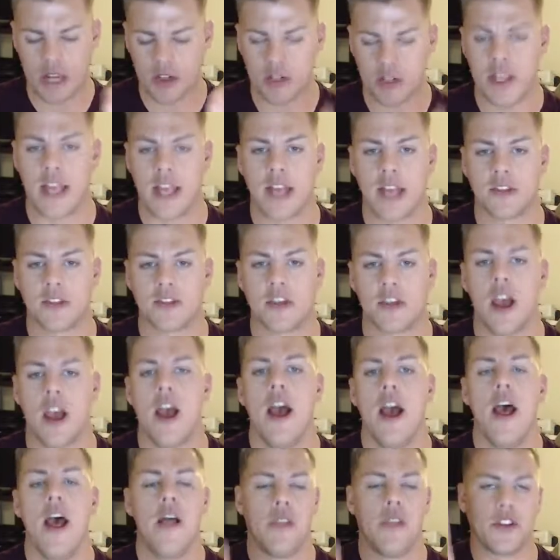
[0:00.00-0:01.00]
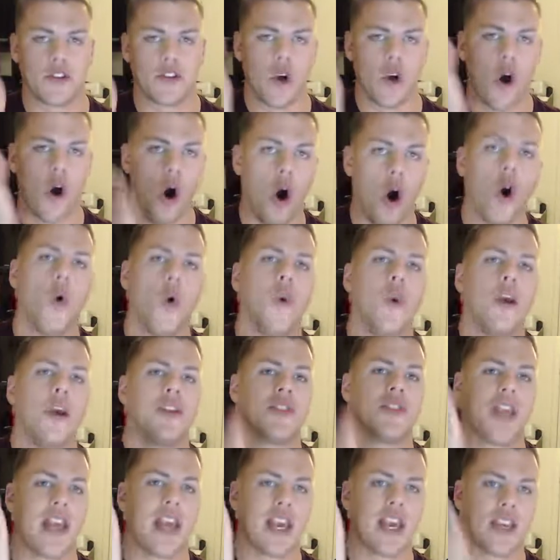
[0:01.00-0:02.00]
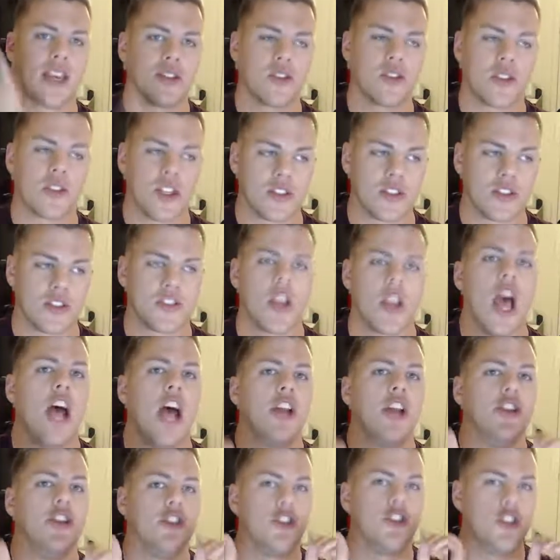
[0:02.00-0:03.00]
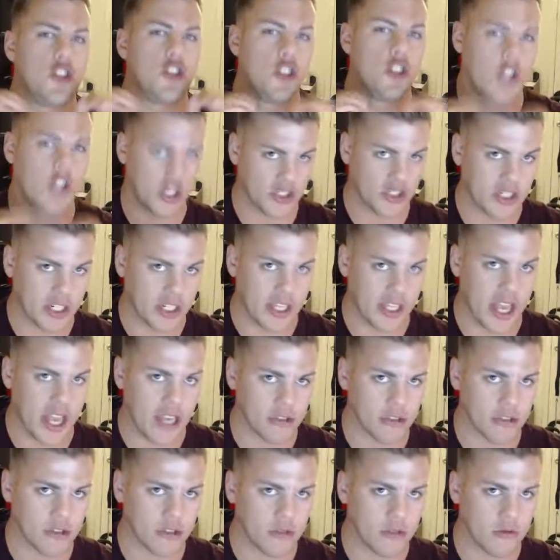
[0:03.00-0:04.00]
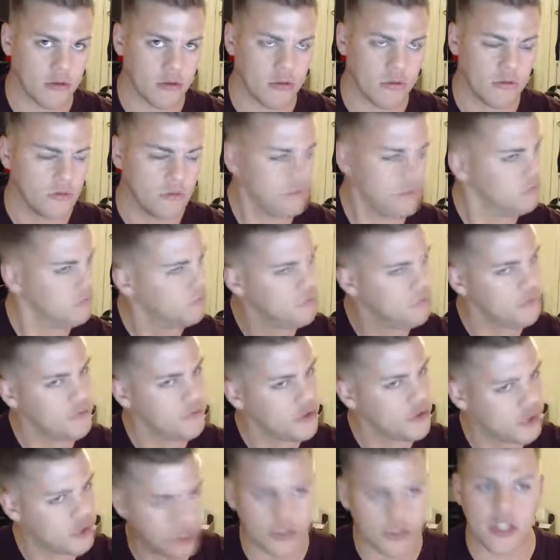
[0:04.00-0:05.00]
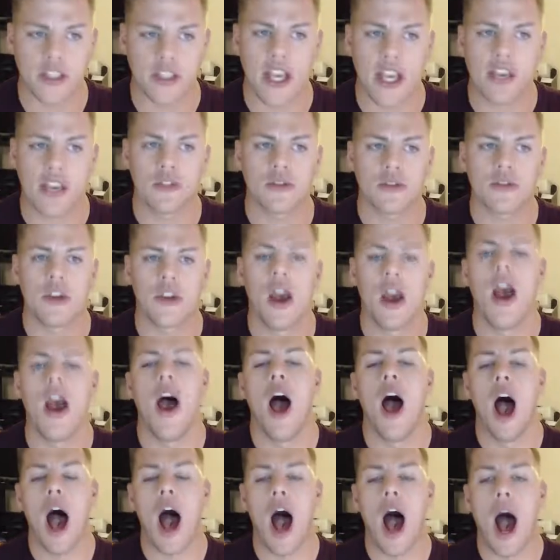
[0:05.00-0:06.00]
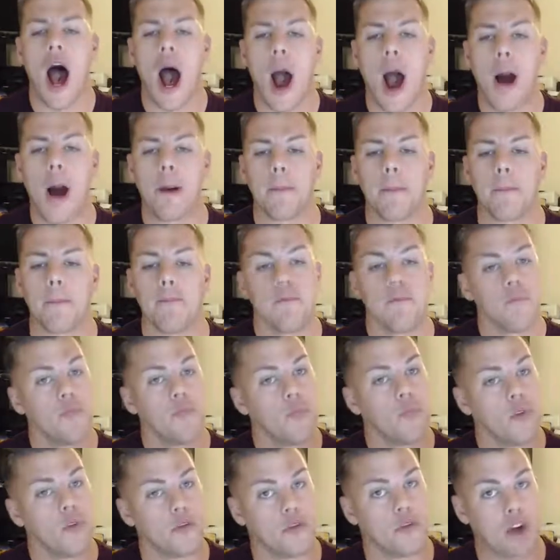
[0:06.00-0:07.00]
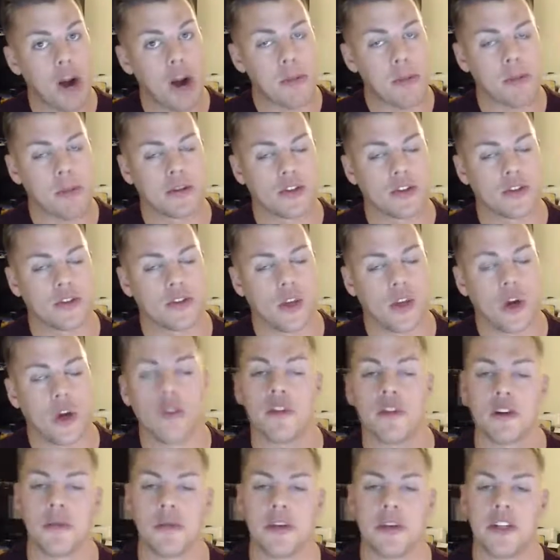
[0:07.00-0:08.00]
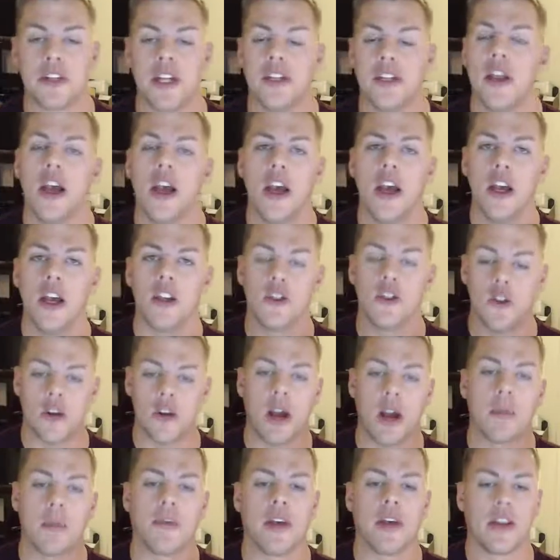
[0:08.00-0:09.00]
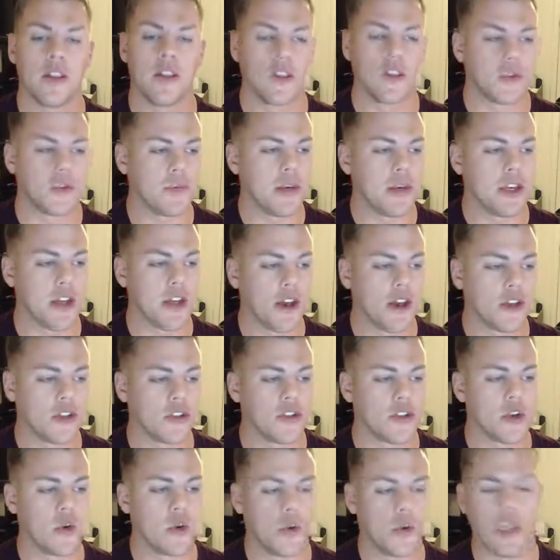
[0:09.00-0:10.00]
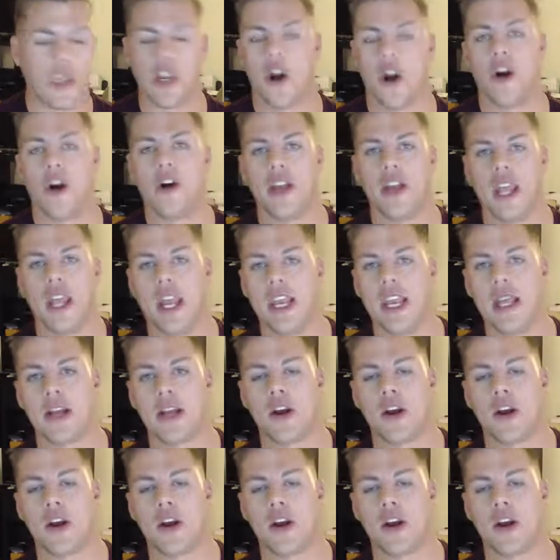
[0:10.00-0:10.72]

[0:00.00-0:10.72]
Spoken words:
hits, this always exists just in case. Just in case. For our purposes, though, for Limited, do not play this because there really aren't any